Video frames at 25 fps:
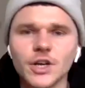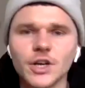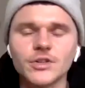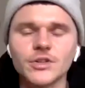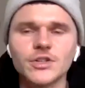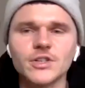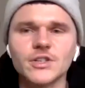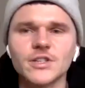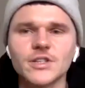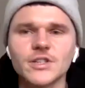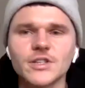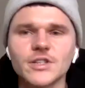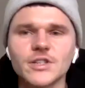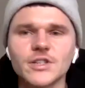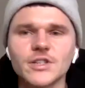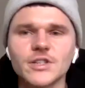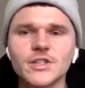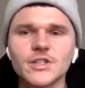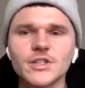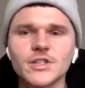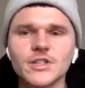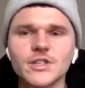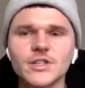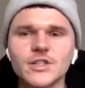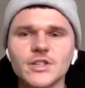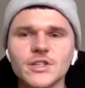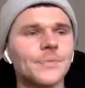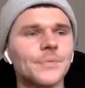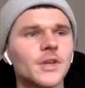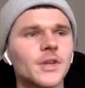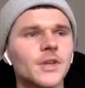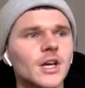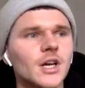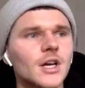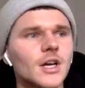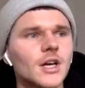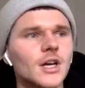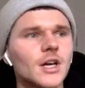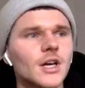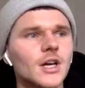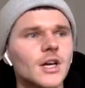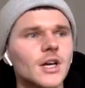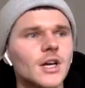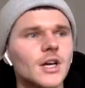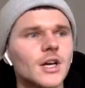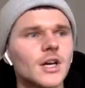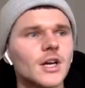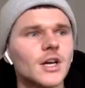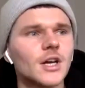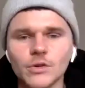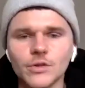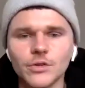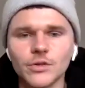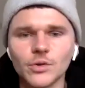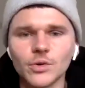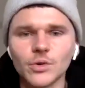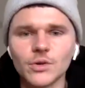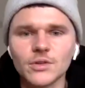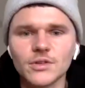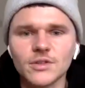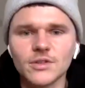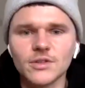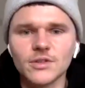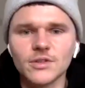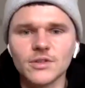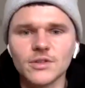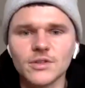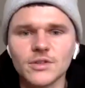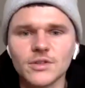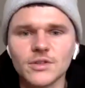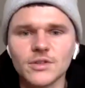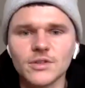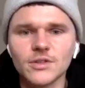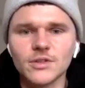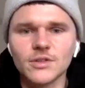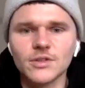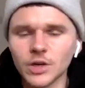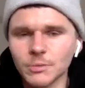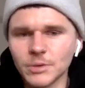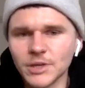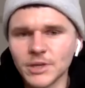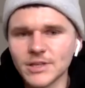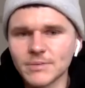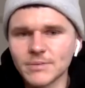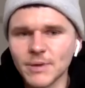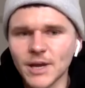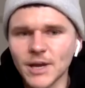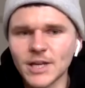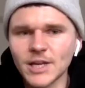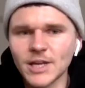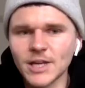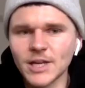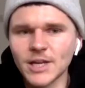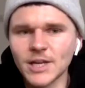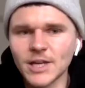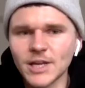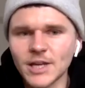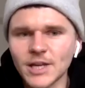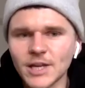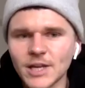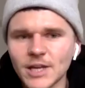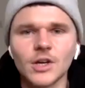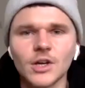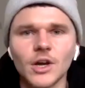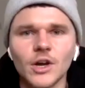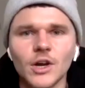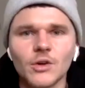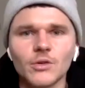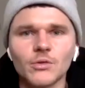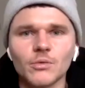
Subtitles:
You know, just to get your thoughts out on a piece of paper